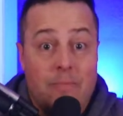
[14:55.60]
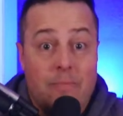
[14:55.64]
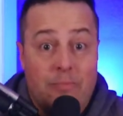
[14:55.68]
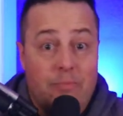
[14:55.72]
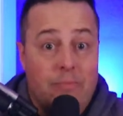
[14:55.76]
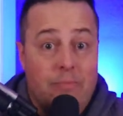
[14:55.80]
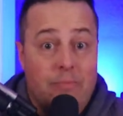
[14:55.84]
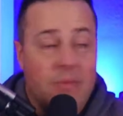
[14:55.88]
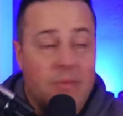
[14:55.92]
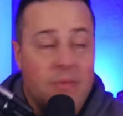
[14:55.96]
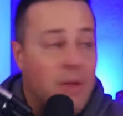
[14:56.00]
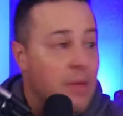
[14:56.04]
I
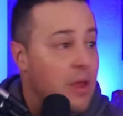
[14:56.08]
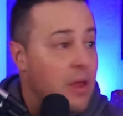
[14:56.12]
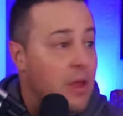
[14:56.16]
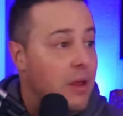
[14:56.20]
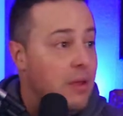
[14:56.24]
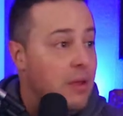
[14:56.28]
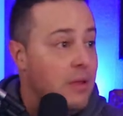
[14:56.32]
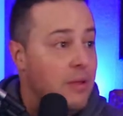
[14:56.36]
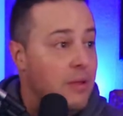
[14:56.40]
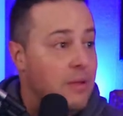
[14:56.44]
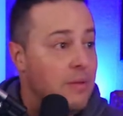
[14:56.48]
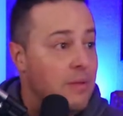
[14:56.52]
mean,
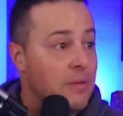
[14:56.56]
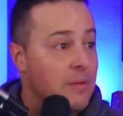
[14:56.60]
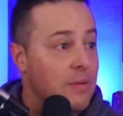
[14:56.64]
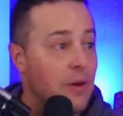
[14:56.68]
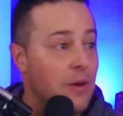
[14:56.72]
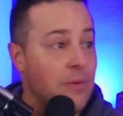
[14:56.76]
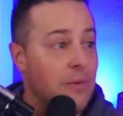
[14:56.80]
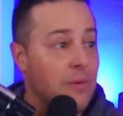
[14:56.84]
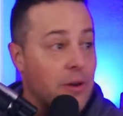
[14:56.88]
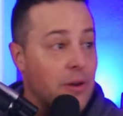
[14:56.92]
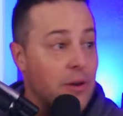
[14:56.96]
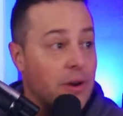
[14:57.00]

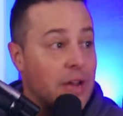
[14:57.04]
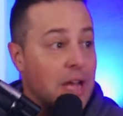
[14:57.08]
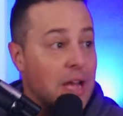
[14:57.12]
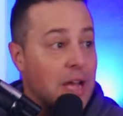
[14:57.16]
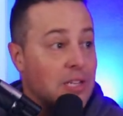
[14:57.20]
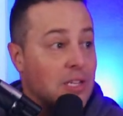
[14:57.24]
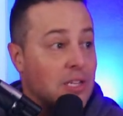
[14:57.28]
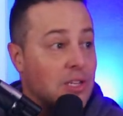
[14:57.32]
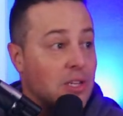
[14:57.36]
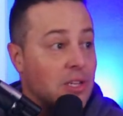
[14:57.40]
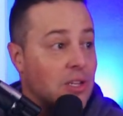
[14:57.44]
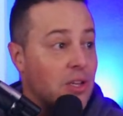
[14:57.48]
your guess is
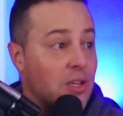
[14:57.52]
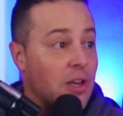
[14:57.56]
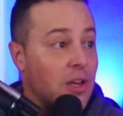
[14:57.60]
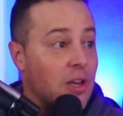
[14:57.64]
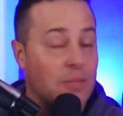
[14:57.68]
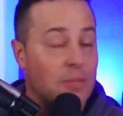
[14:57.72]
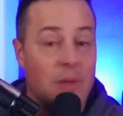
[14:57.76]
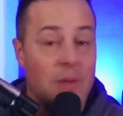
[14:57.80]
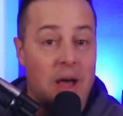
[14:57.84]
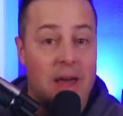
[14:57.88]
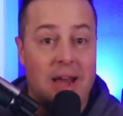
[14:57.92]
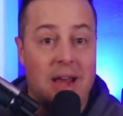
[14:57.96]
as good as
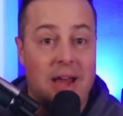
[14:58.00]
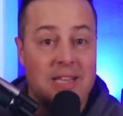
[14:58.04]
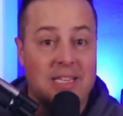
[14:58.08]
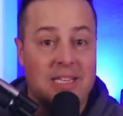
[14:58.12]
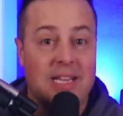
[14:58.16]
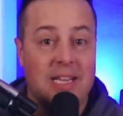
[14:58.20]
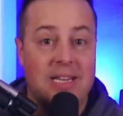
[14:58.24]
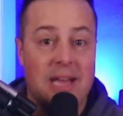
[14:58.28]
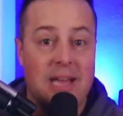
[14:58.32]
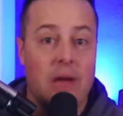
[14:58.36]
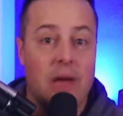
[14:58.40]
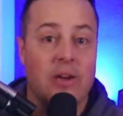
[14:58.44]
mine. I sit down
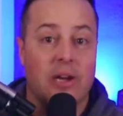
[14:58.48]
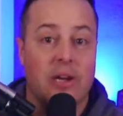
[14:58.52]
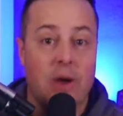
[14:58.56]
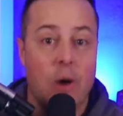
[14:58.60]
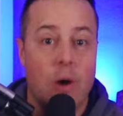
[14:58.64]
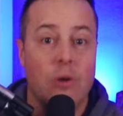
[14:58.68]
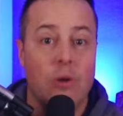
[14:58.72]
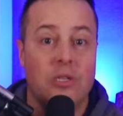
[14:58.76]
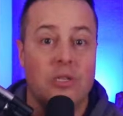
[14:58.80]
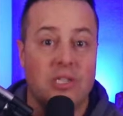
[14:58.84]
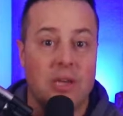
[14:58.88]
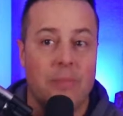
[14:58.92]
to code
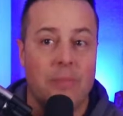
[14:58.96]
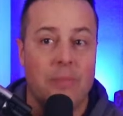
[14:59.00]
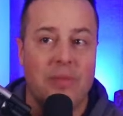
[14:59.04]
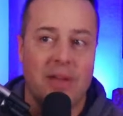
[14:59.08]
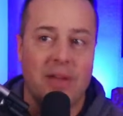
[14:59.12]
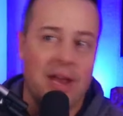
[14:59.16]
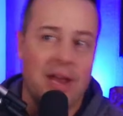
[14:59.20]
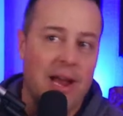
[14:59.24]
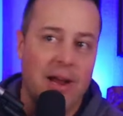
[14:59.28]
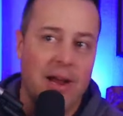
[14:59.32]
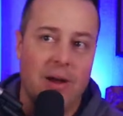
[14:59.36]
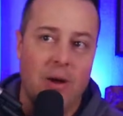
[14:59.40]
something and I
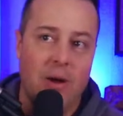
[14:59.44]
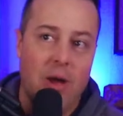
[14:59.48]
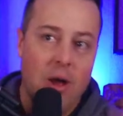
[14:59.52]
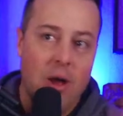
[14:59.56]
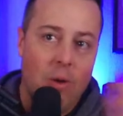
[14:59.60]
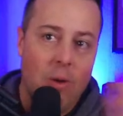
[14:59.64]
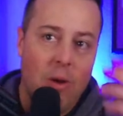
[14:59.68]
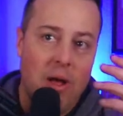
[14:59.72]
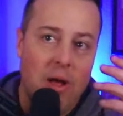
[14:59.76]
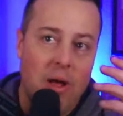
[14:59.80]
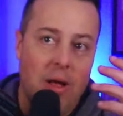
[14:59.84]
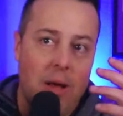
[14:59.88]
go,
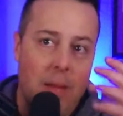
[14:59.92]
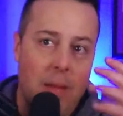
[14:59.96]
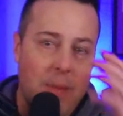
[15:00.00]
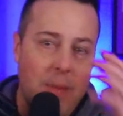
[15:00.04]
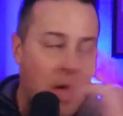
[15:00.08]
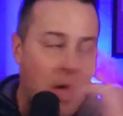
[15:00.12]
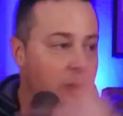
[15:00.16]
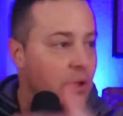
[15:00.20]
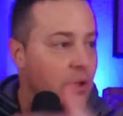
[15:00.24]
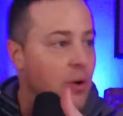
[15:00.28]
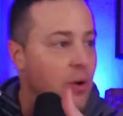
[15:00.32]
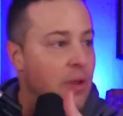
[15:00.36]
well, I'm not
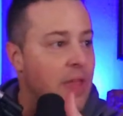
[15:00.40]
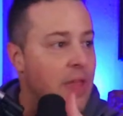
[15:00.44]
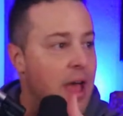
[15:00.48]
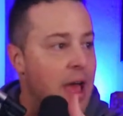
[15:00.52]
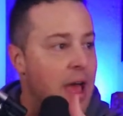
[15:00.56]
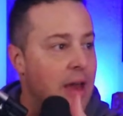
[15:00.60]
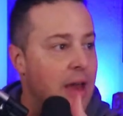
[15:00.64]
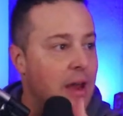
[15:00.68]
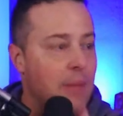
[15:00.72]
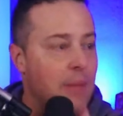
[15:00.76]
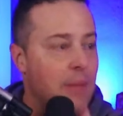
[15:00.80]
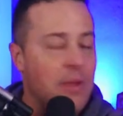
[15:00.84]
doing that. I'm
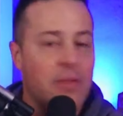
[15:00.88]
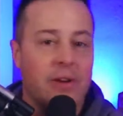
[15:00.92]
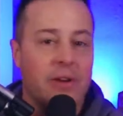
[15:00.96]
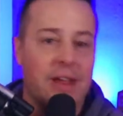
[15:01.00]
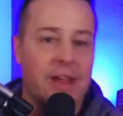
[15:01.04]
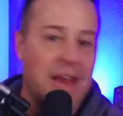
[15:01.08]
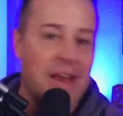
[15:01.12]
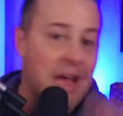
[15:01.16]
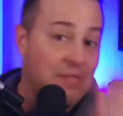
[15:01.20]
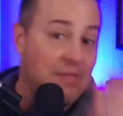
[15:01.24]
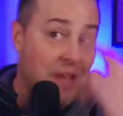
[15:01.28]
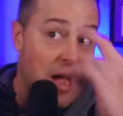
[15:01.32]
either going to have to
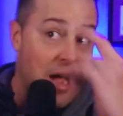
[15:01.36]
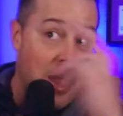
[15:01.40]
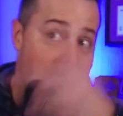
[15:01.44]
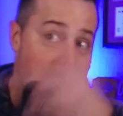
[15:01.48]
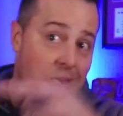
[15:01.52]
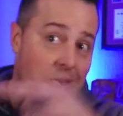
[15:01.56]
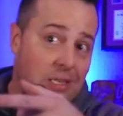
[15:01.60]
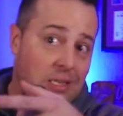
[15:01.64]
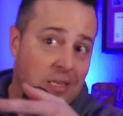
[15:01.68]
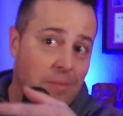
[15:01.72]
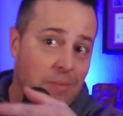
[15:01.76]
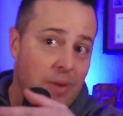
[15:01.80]
hire
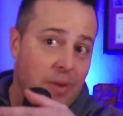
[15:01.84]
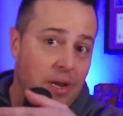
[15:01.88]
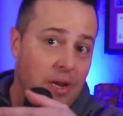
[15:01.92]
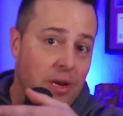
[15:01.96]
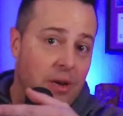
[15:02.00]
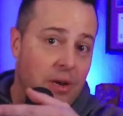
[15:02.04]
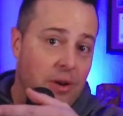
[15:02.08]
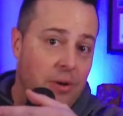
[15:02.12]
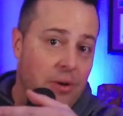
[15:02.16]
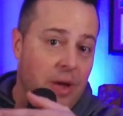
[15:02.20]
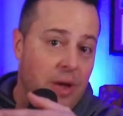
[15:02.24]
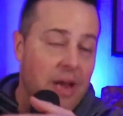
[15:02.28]
somebody to do
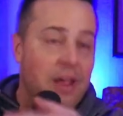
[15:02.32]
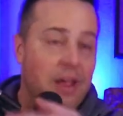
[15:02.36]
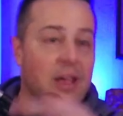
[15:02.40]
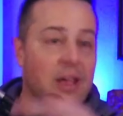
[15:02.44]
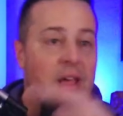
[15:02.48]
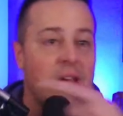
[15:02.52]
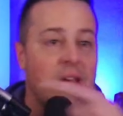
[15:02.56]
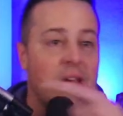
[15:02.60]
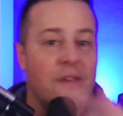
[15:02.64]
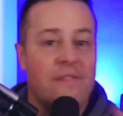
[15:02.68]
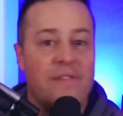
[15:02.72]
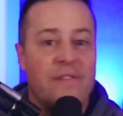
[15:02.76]
it or
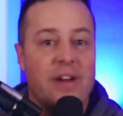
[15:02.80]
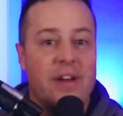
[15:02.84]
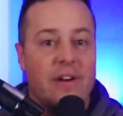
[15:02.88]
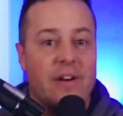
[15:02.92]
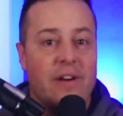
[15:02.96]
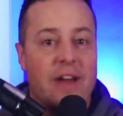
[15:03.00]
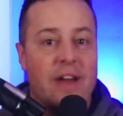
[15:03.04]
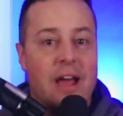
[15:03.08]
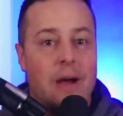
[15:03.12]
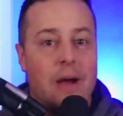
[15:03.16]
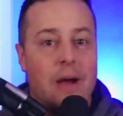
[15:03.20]
figure it out.